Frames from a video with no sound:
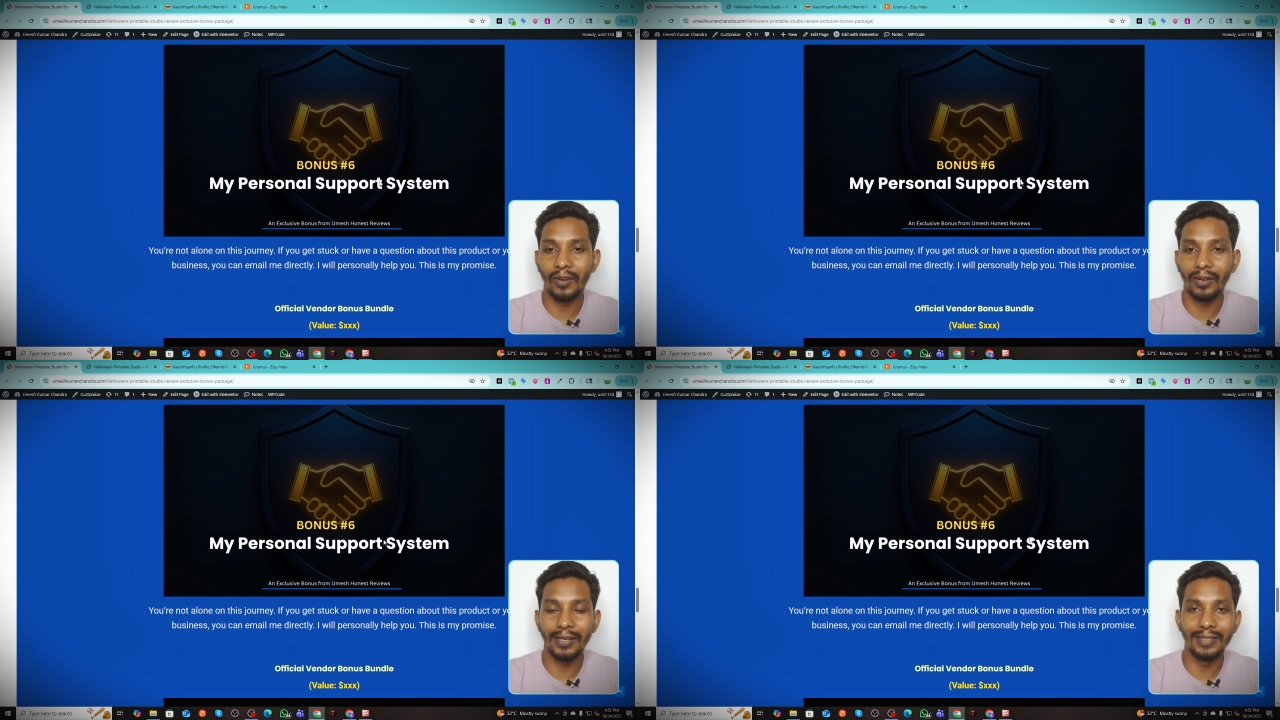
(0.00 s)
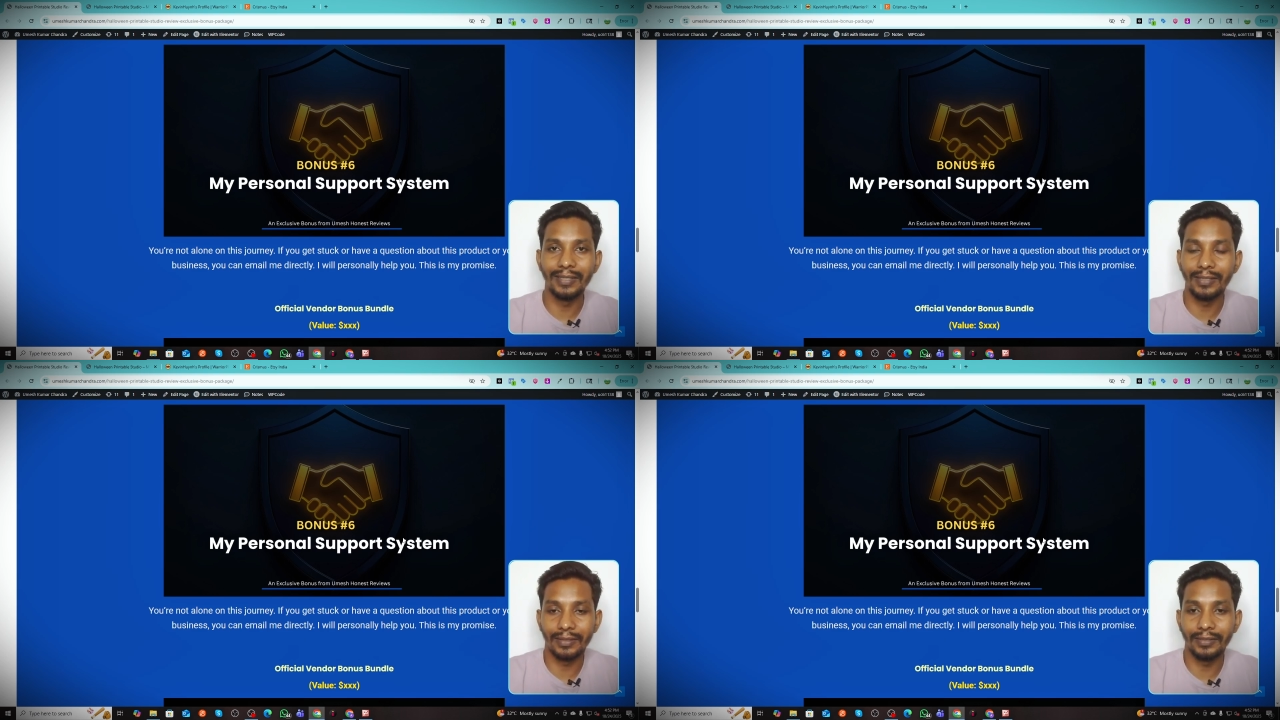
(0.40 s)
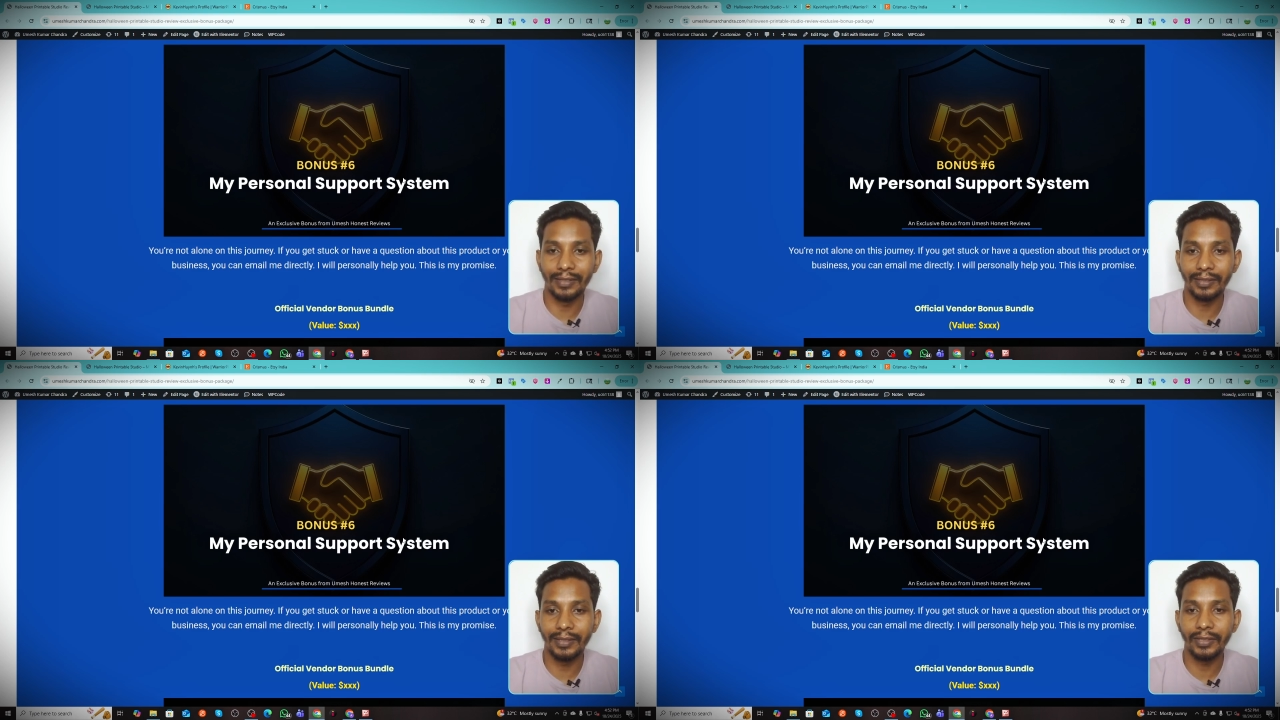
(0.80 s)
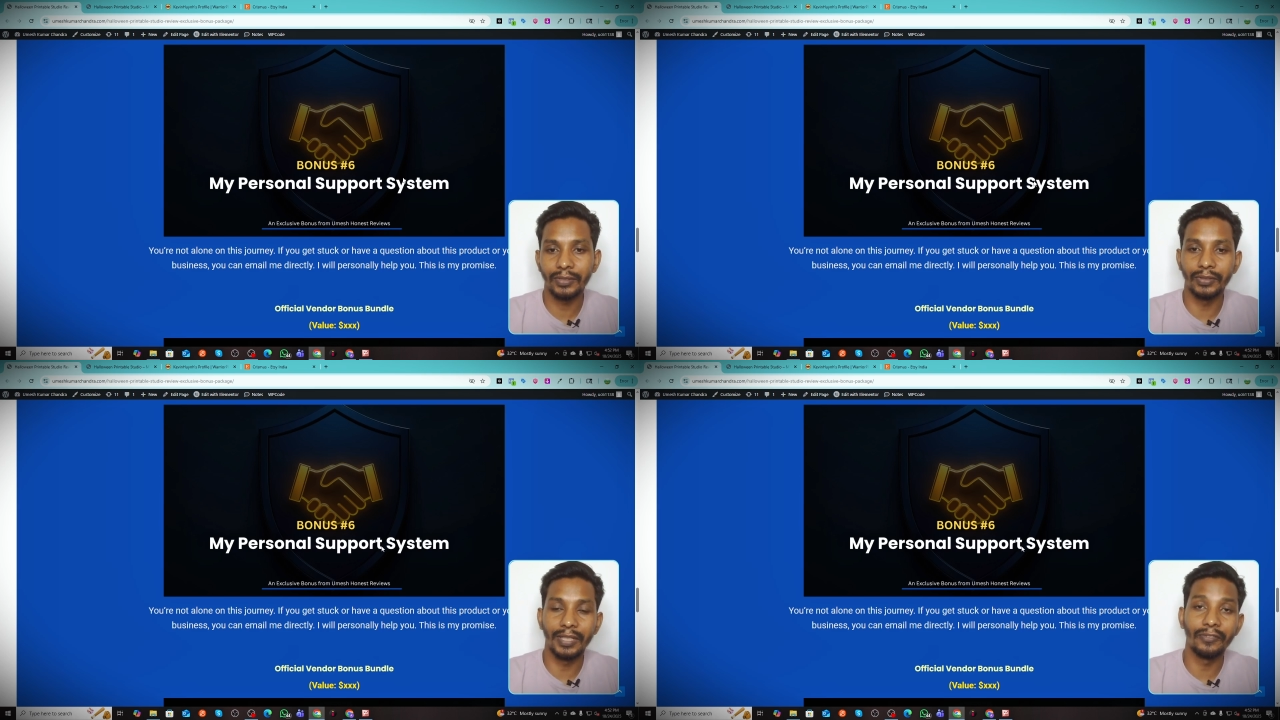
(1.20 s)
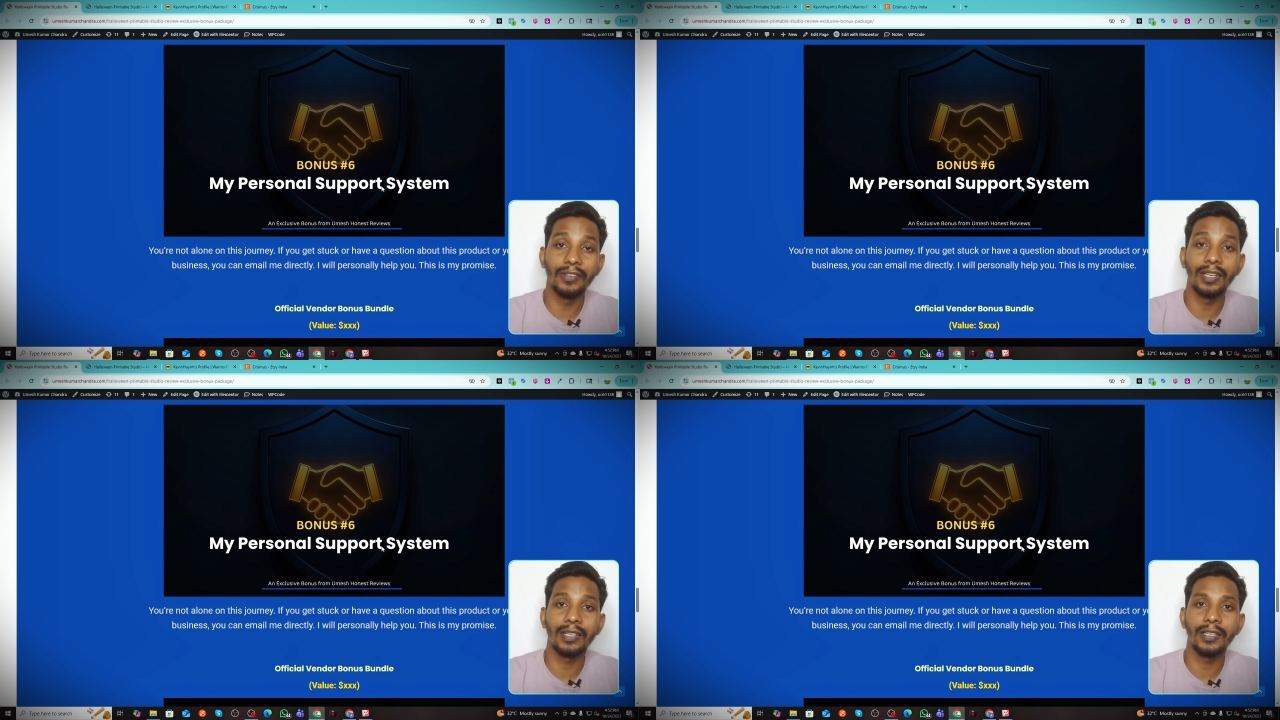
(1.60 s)
online digital journey, so
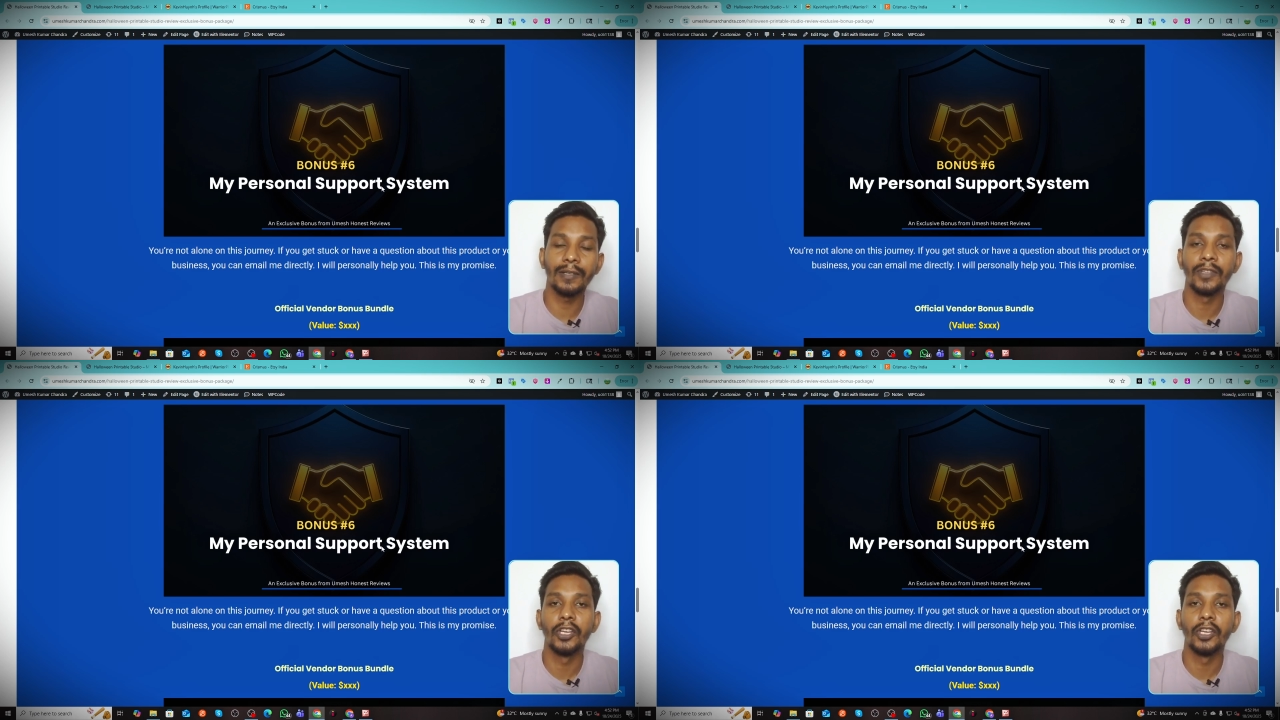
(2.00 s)
definitely